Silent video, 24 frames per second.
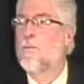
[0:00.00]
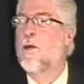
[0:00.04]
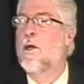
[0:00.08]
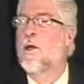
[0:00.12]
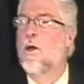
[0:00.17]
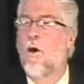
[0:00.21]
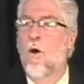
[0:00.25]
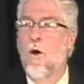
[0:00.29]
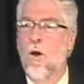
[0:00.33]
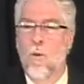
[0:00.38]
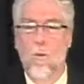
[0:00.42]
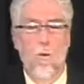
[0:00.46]

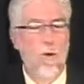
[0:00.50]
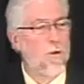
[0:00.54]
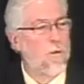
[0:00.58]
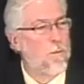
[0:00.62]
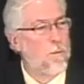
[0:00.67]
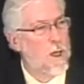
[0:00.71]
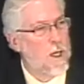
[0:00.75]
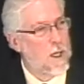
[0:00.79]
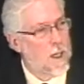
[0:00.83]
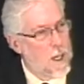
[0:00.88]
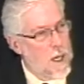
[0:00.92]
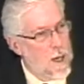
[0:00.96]
They all would have
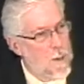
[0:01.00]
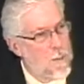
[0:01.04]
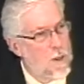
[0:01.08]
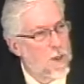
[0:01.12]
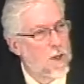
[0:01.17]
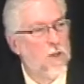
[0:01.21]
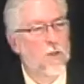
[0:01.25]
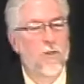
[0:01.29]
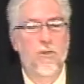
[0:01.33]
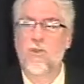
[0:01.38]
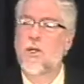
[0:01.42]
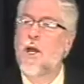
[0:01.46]
been
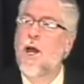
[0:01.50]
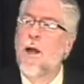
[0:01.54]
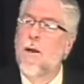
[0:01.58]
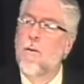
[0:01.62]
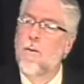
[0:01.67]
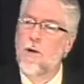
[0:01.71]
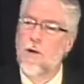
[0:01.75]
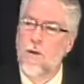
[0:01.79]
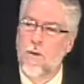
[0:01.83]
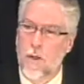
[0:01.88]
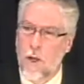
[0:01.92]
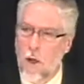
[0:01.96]
keeping the
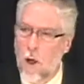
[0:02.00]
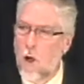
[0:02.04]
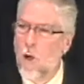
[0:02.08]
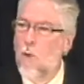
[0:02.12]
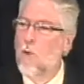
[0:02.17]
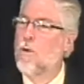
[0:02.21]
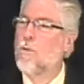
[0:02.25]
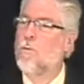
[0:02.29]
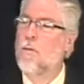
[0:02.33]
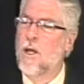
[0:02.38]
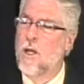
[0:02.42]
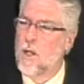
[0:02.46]
Sabbath. They all
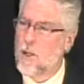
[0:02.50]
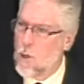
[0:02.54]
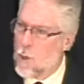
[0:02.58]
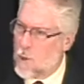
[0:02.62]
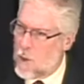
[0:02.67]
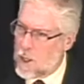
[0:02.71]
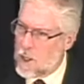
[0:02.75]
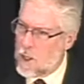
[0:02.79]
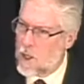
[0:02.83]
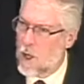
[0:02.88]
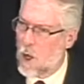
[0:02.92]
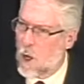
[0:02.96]
would have been
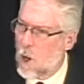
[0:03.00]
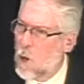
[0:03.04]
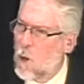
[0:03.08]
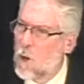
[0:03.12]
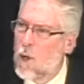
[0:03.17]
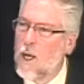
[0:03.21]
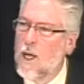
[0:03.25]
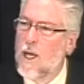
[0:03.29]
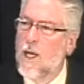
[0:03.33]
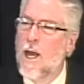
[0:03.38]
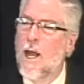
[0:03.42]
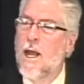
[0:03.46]
going to the
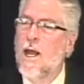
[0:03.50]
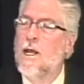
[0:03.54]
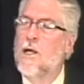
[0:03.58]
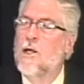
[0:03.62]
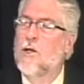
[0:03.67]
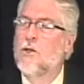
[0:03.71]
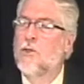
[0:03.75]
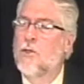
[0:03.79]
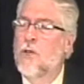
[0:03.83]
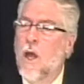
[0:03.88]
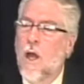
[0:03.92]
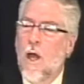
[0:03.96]
holy
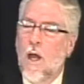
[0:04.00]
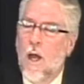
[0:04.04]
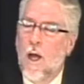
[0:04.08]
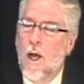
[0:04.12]
days.